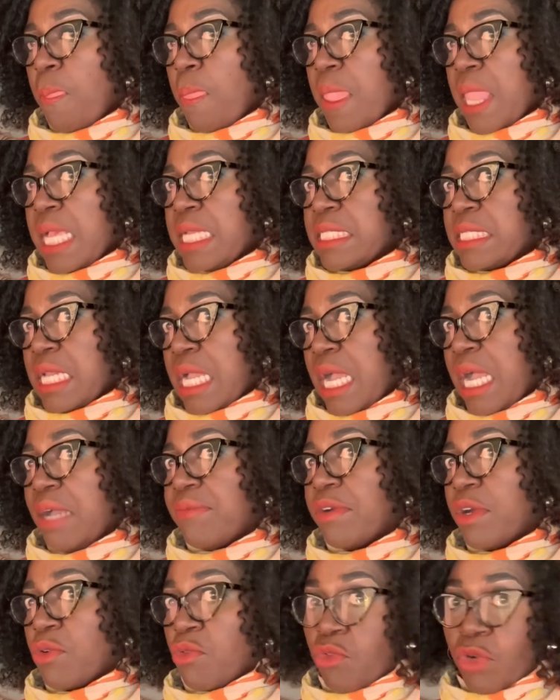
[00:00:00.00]
to have
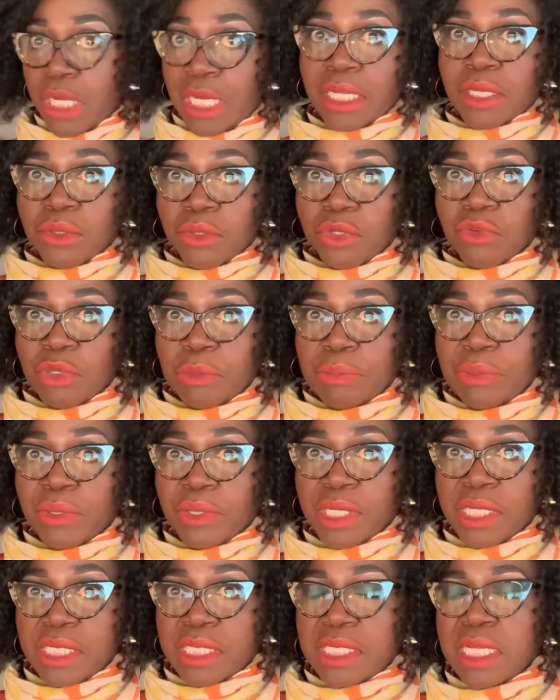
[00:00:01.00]
a really good
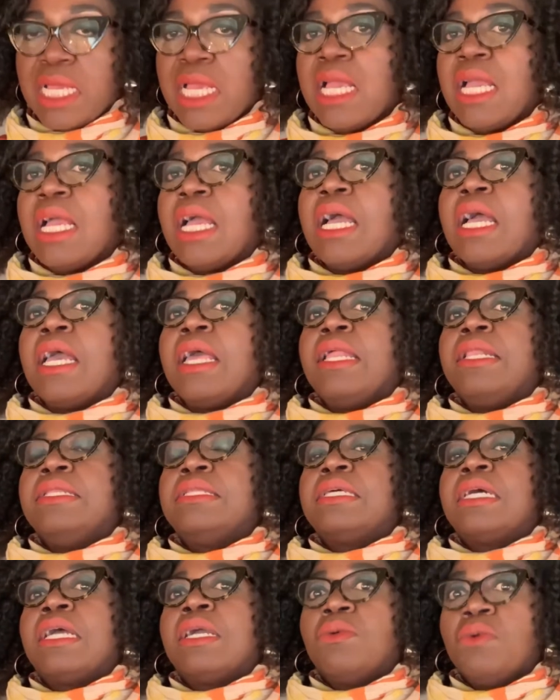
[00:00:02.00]
report.
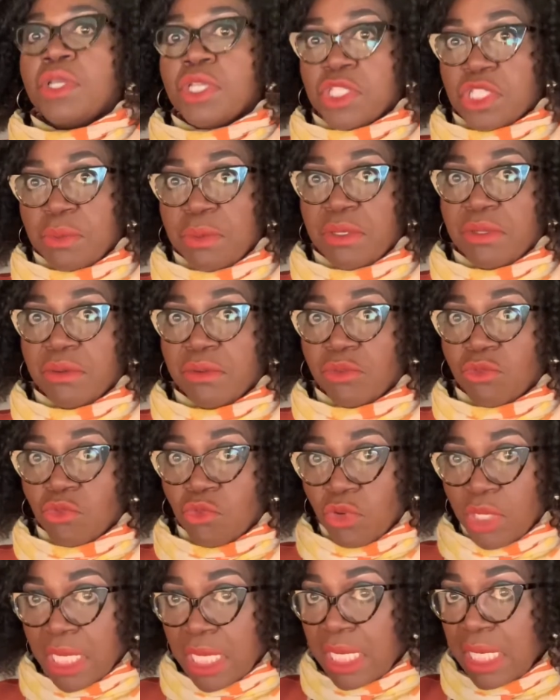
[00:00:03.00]
And I want you to
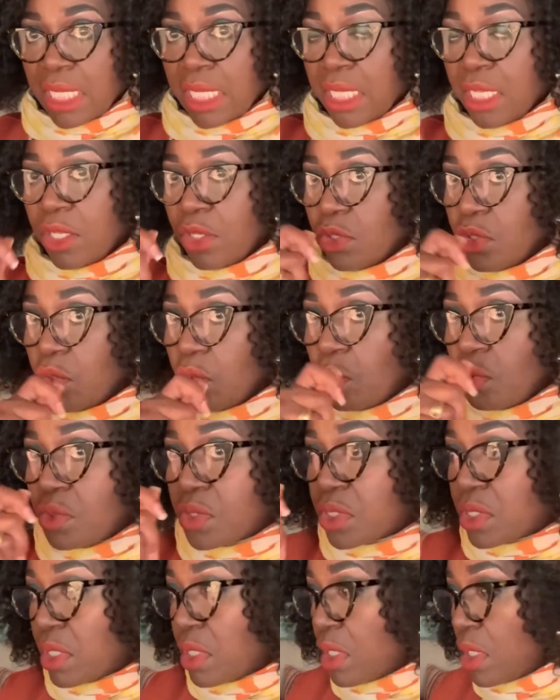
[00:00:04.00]
really
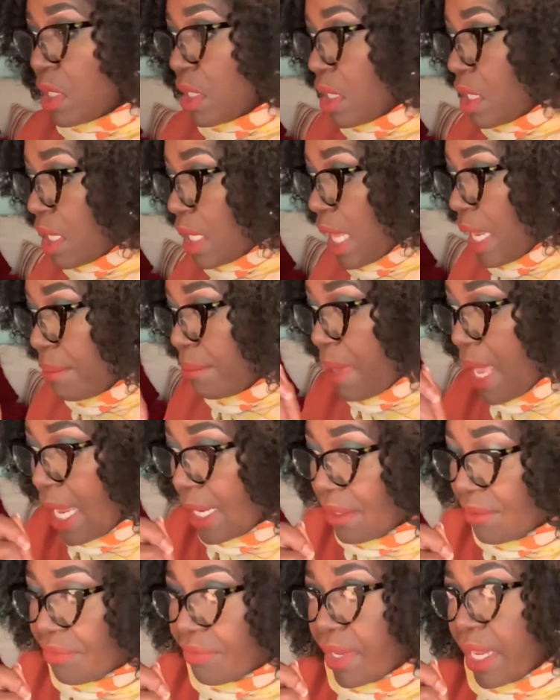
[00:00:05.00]
use that
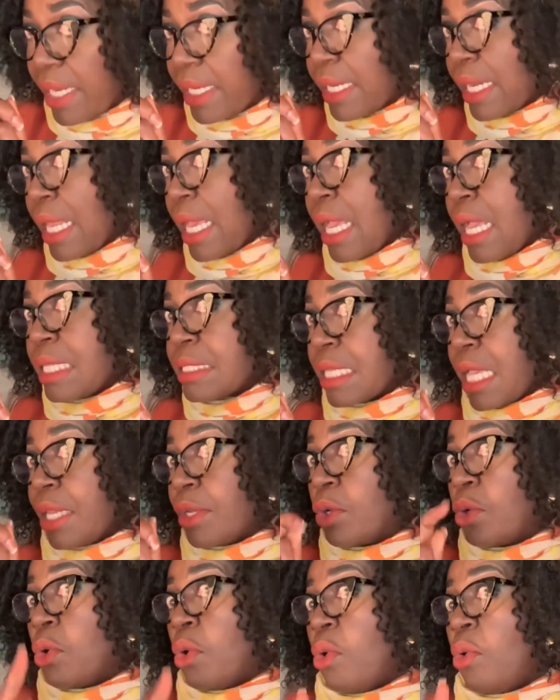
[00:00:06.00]
magnifying glass
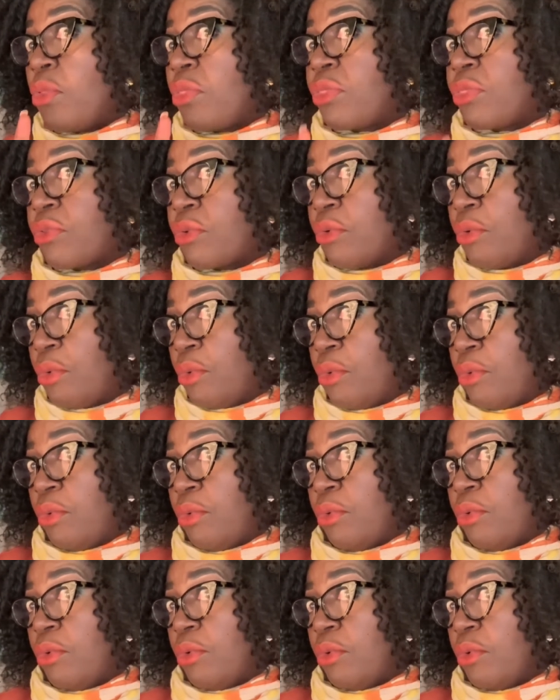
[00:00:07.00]
and go
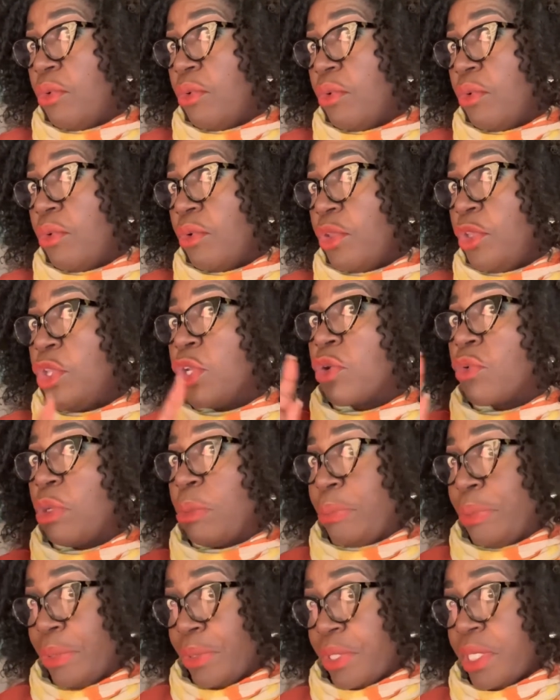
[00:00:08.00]
through your
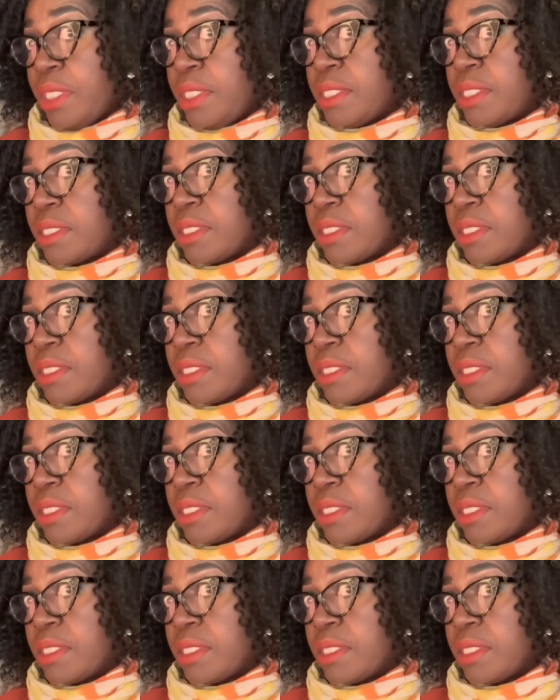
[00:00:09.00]
report.